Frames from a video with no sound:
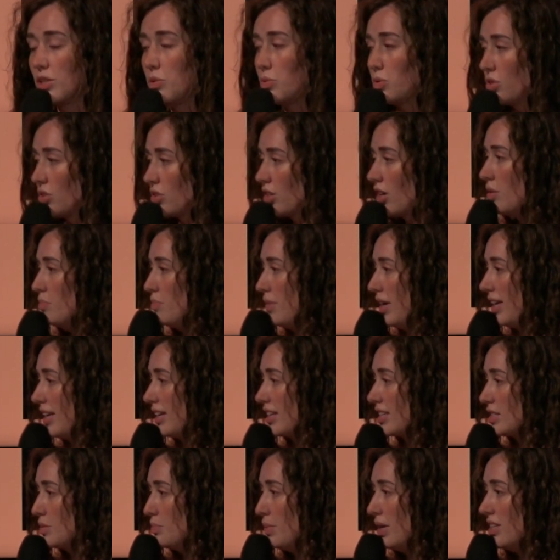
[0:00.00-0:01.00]
will start
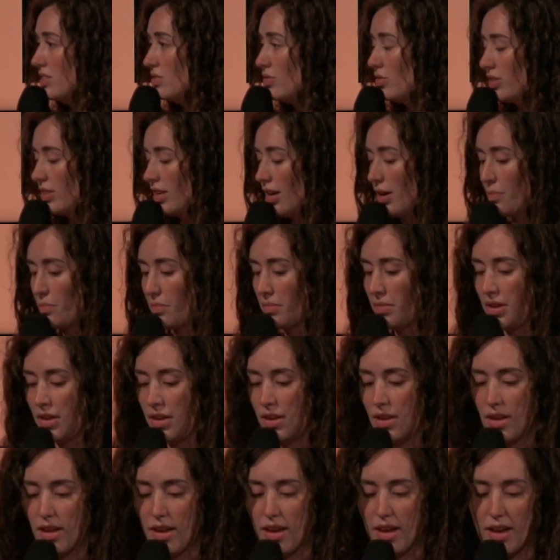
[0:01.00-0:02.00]
making space for them.
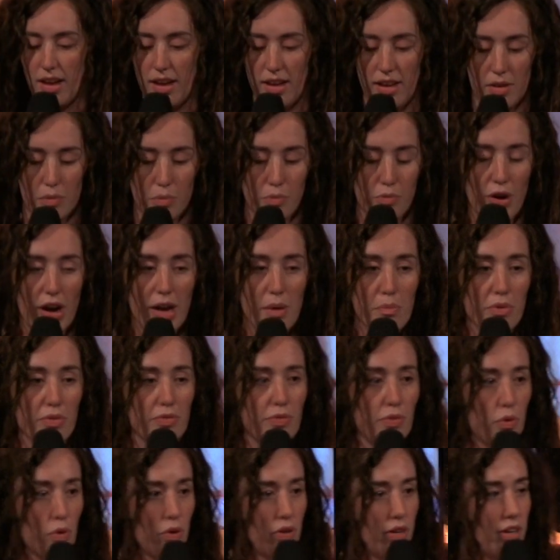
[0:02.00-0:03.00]
Uh, right
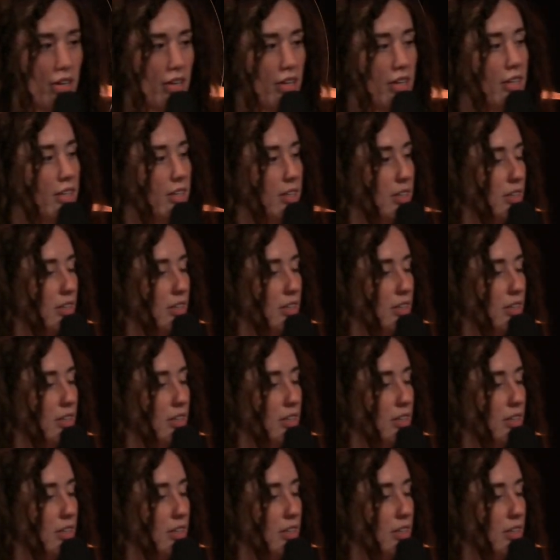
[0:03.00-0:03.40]
before